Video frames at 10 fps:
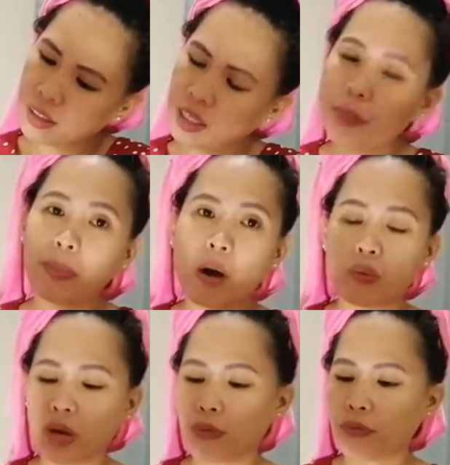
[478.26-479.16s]
Keep
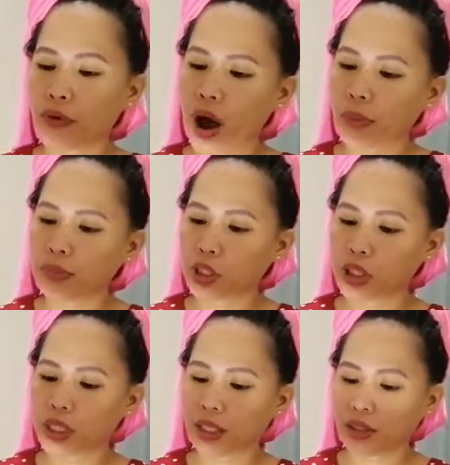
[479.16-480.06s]
away from
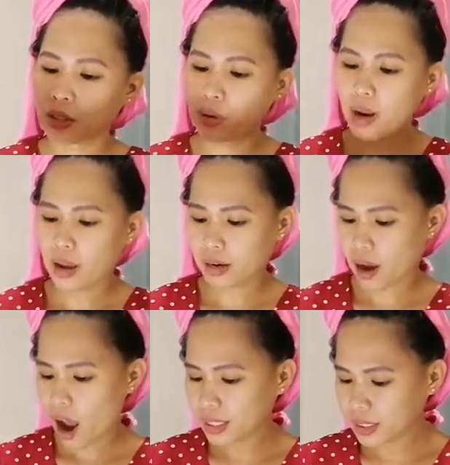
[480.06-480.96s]
children.
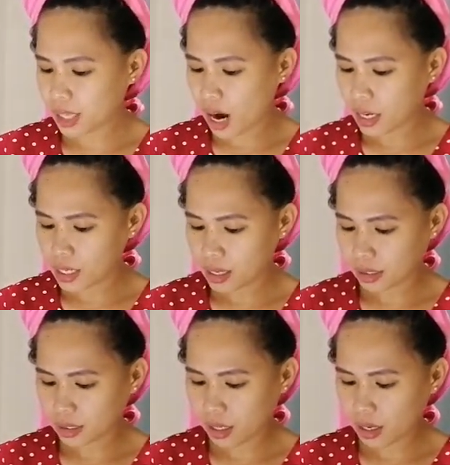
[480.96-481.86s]

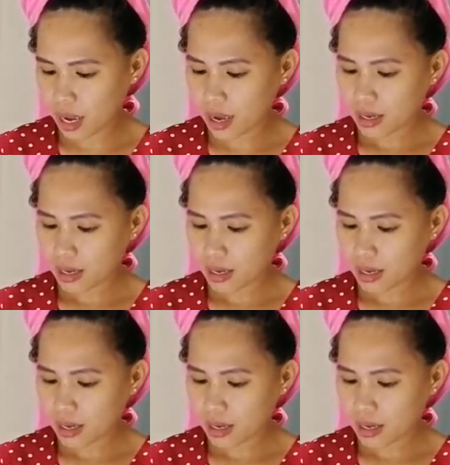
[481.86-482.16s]
Hazardous. Okay?